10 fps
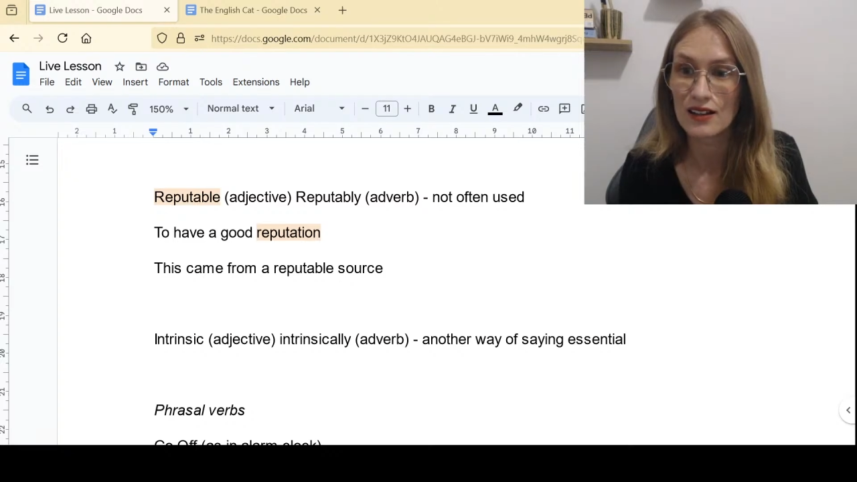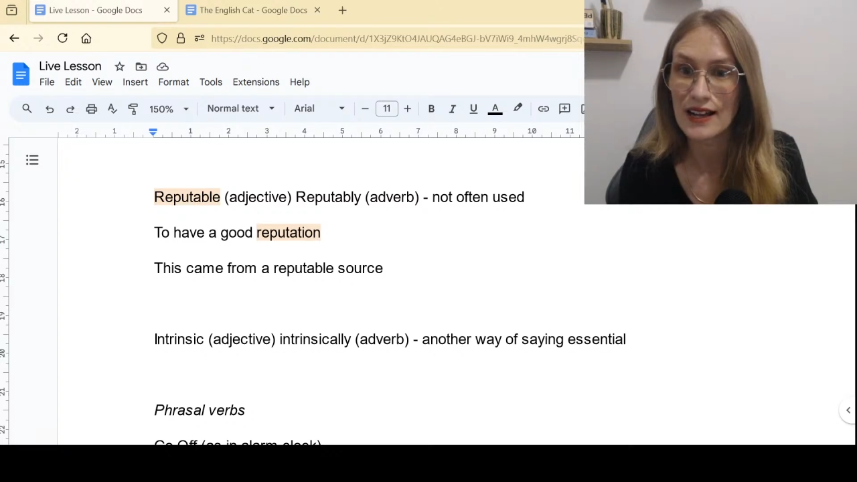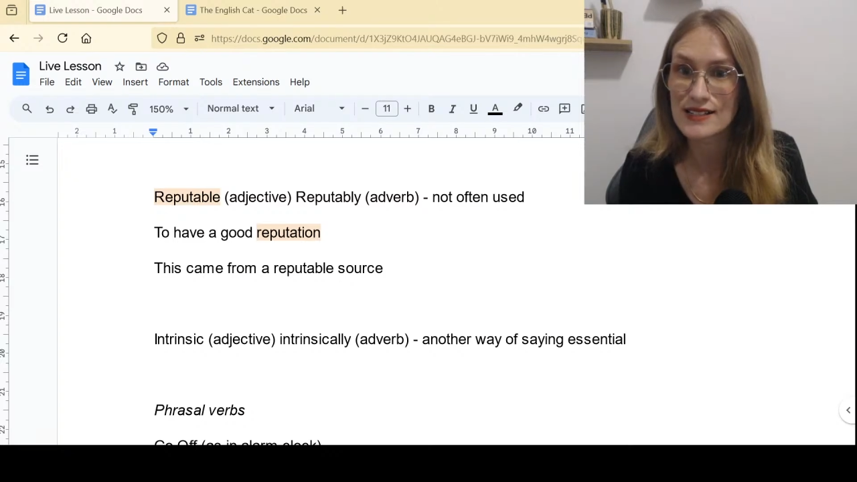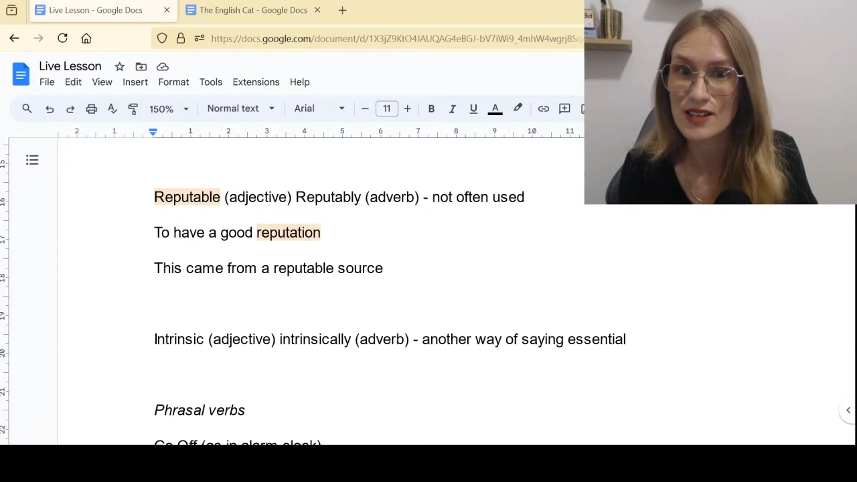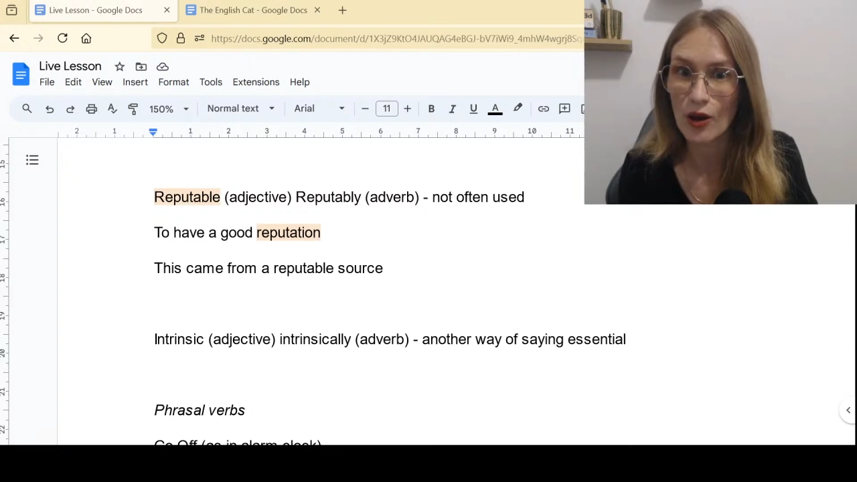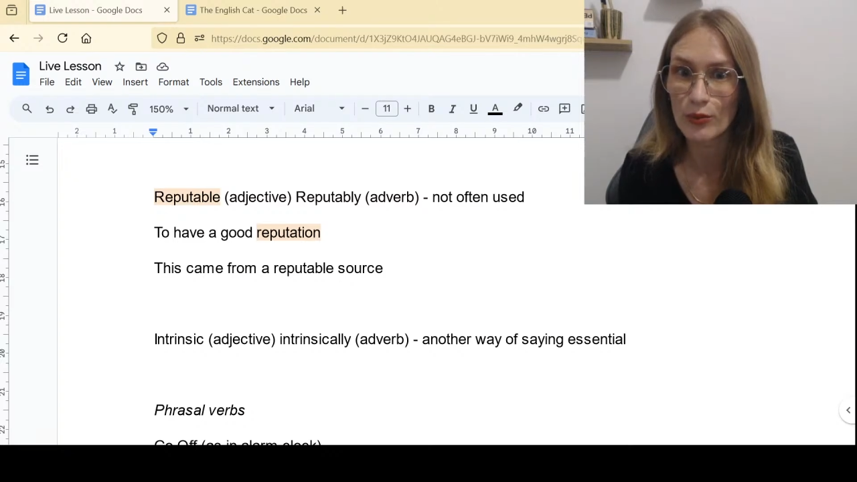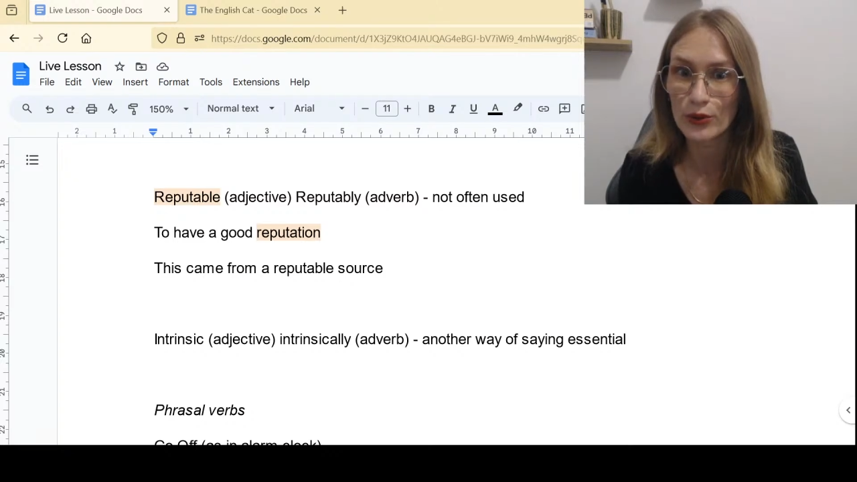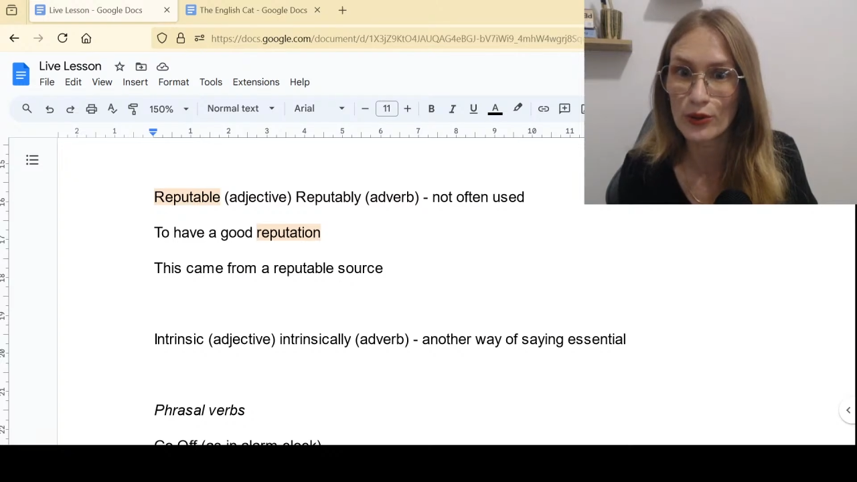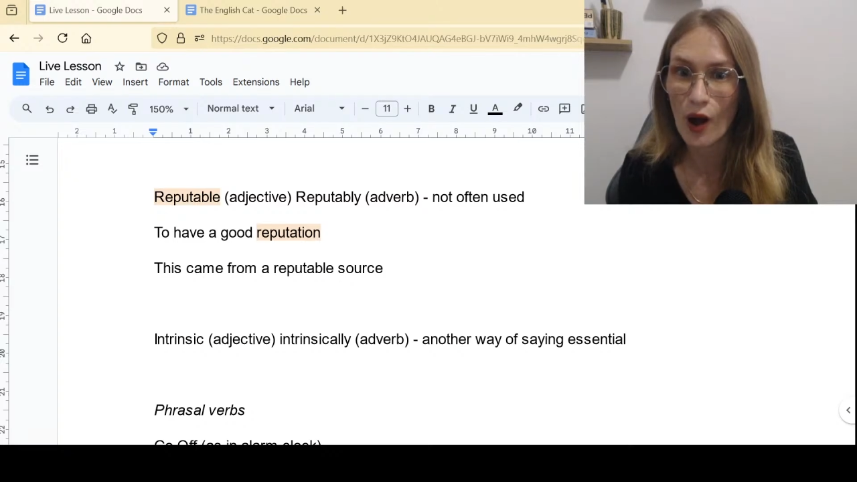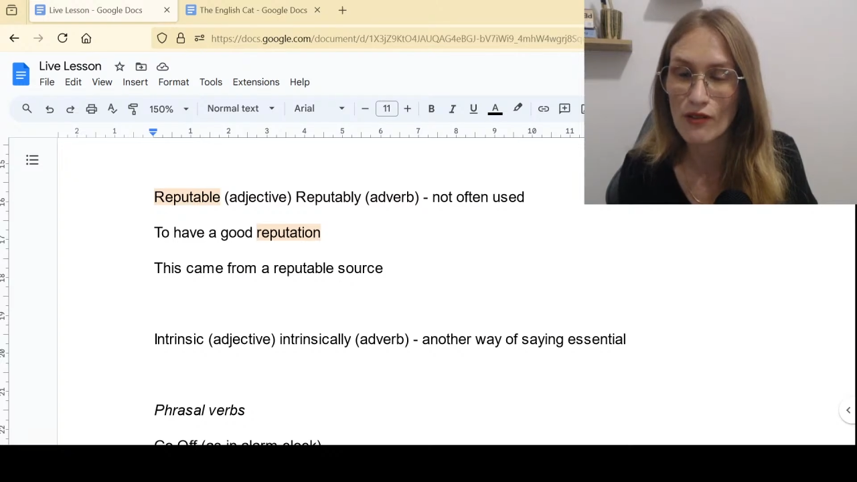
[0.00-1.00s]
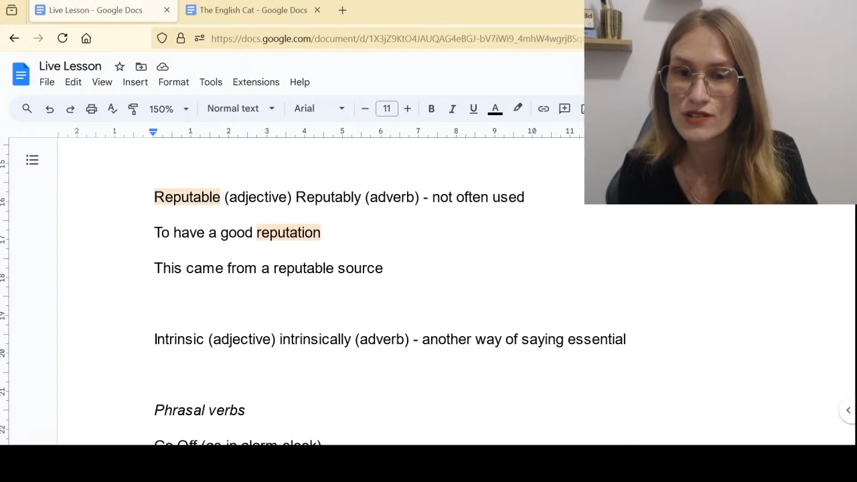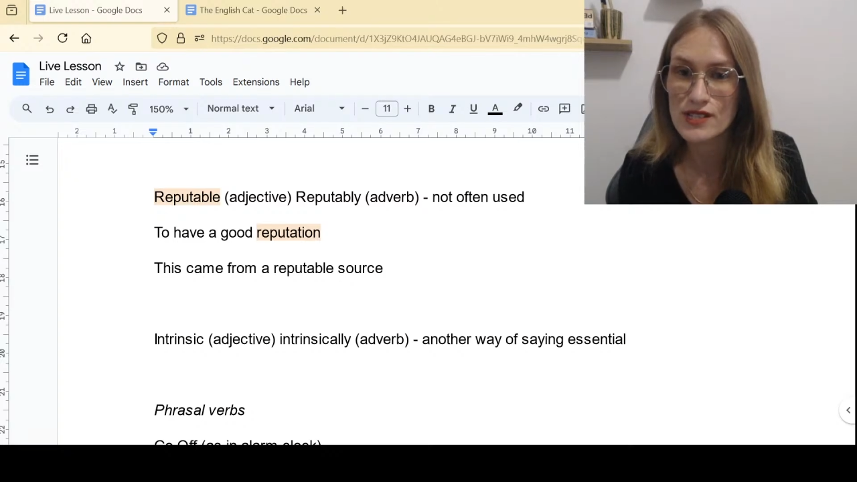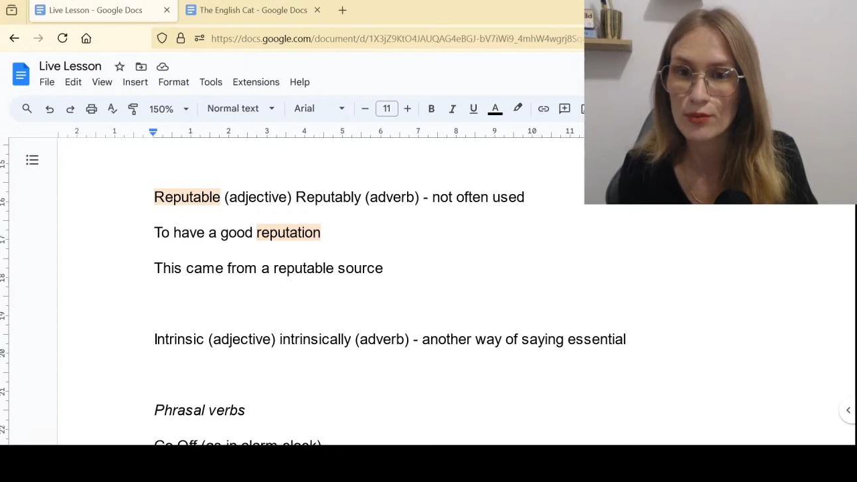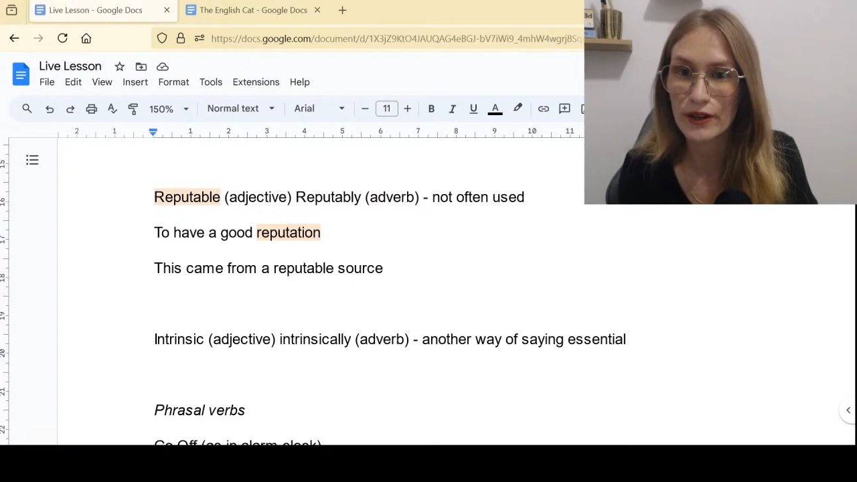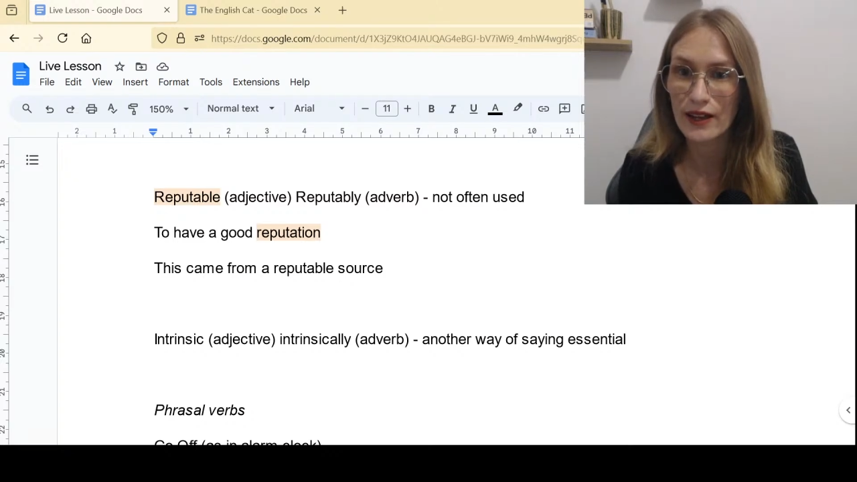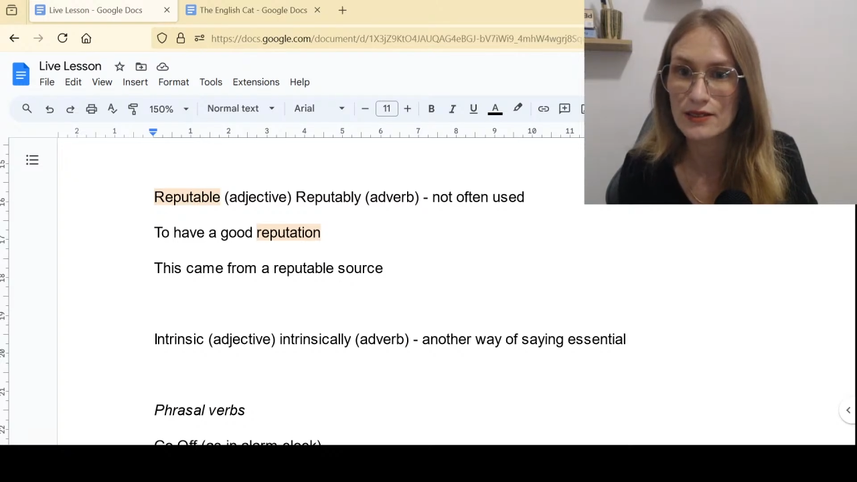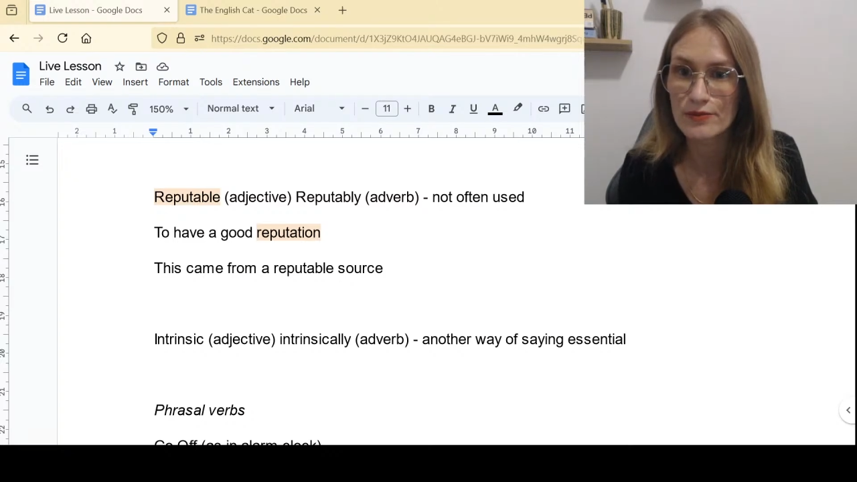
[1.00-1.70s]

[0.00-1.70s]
example. I reciprocated